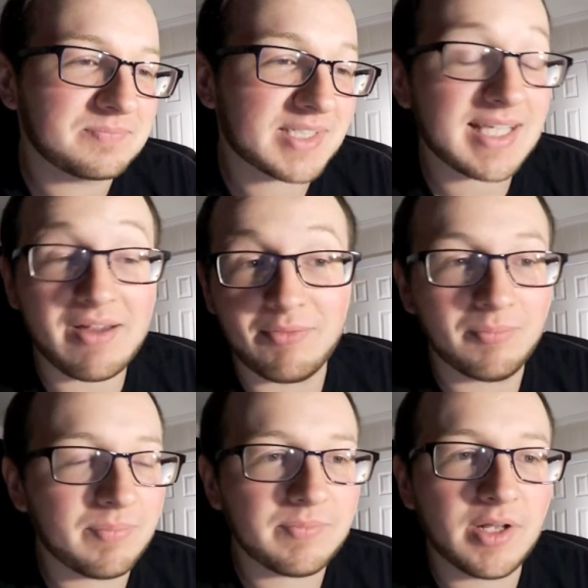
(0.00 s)
because I
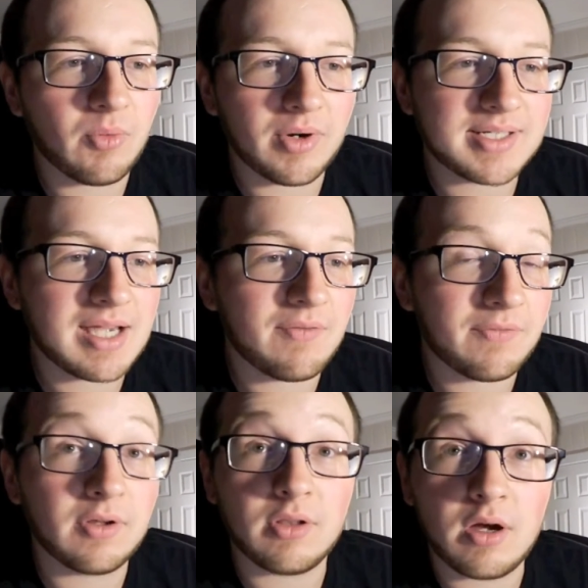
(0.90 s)
haven't, you know, worked out
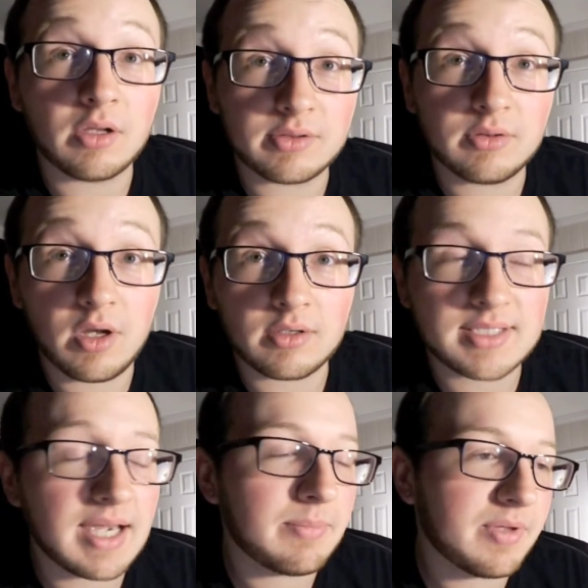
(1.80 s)
for a long
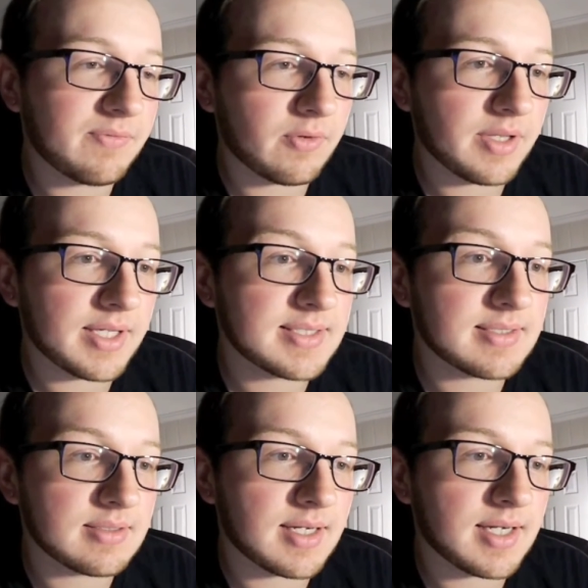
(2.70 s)
time before
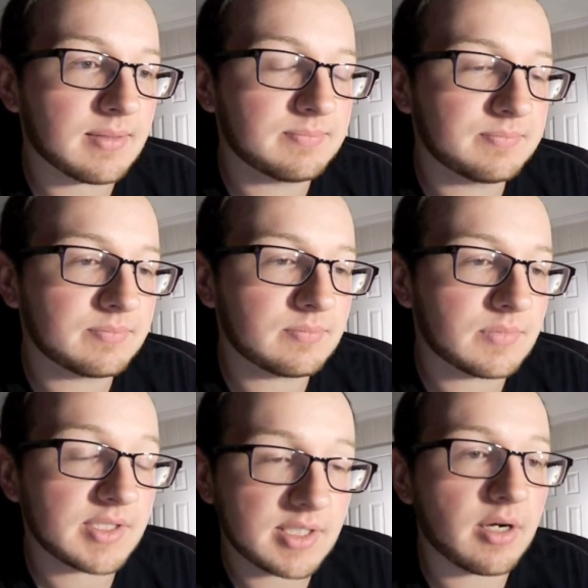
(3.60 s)
this,
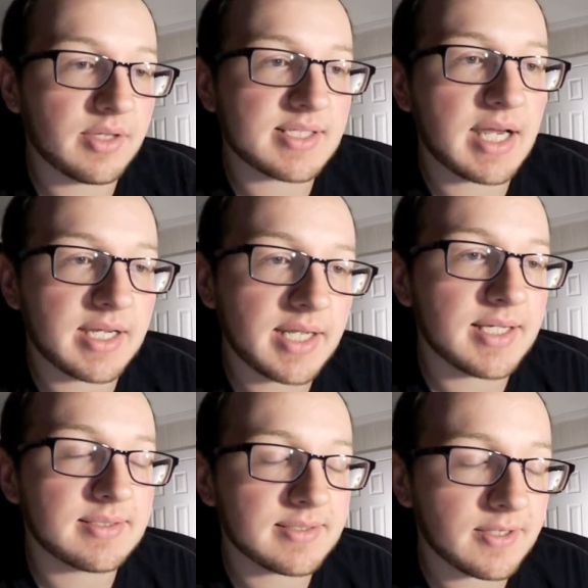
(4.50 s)
the start of this 90
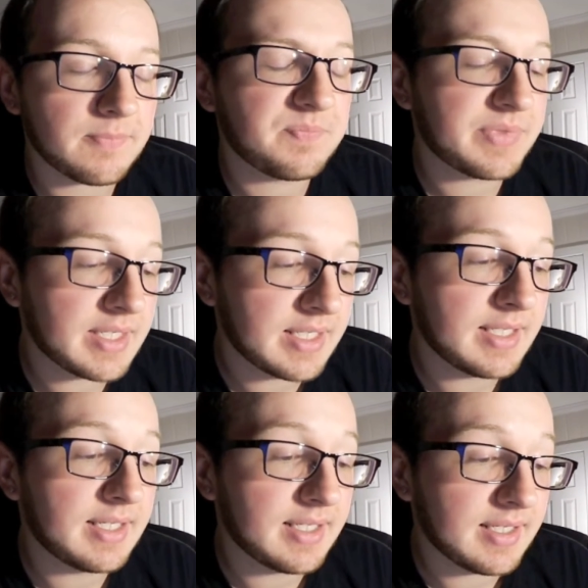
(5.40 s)
days. So
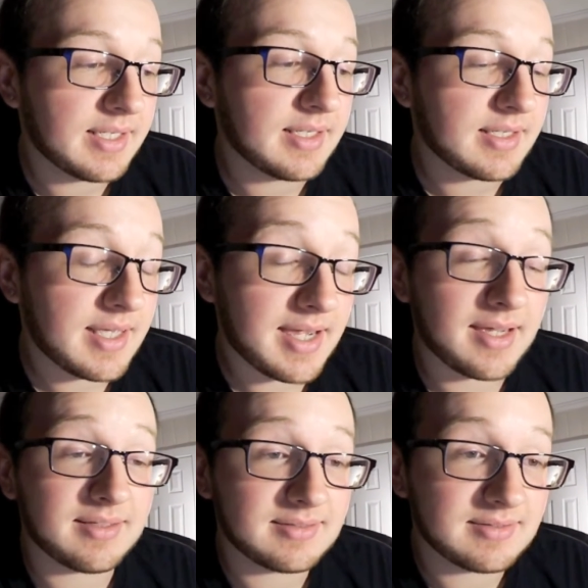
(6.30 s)

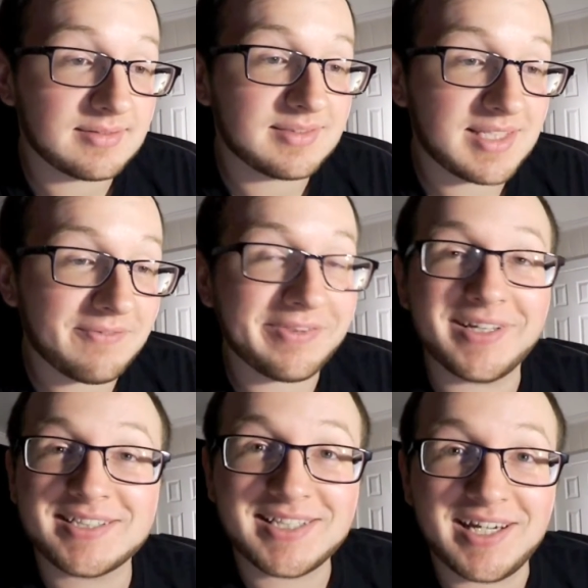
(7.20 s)
yeah, definitely
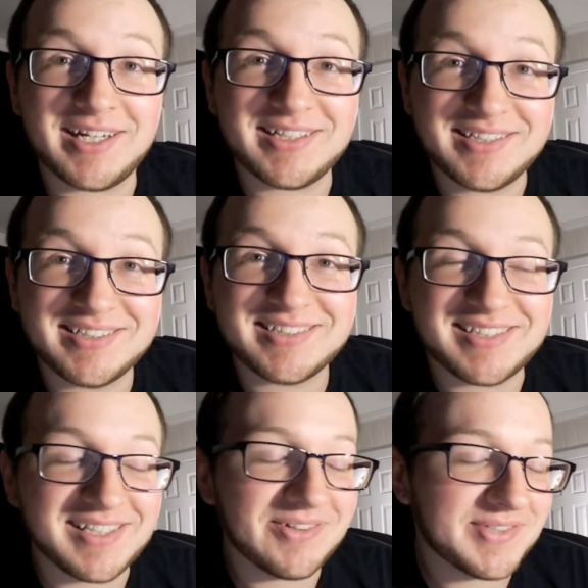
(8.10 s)
excited
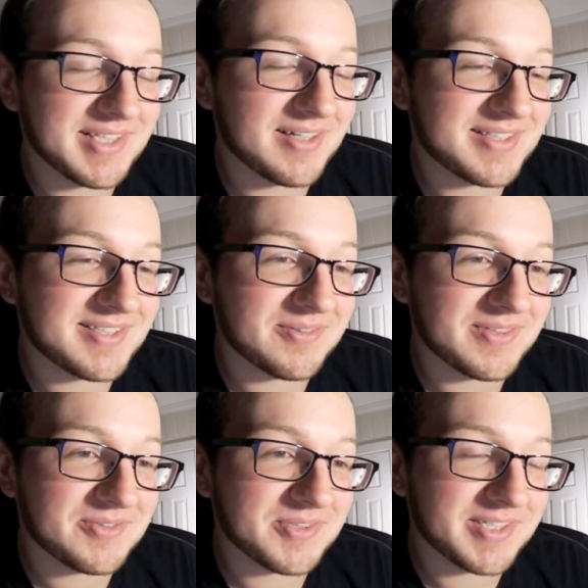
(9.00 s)
seeing results. It's
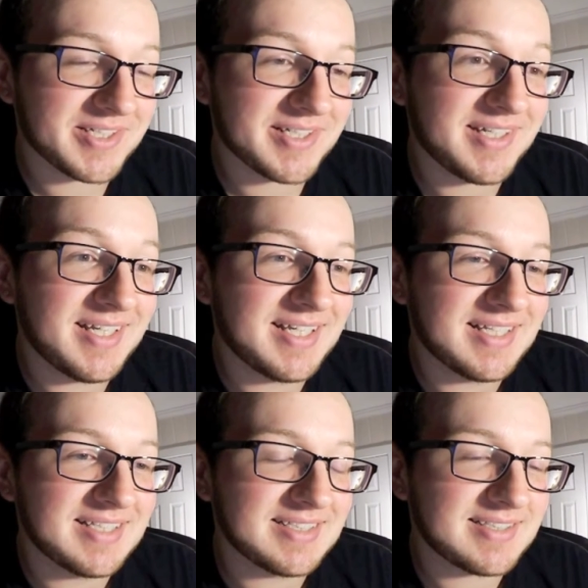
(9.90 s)
always really good.
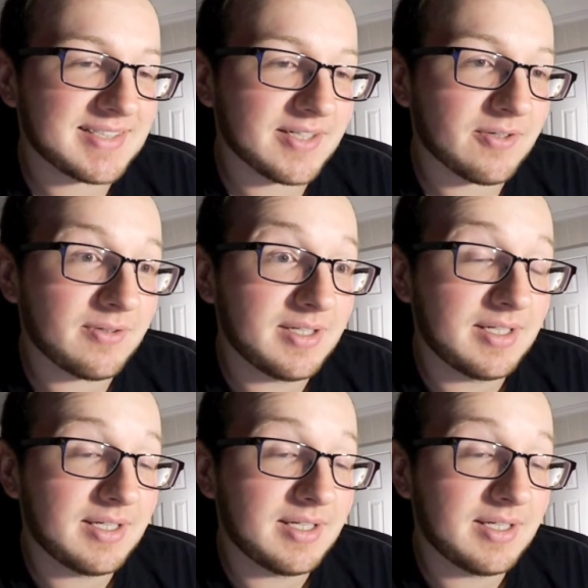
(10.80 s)
So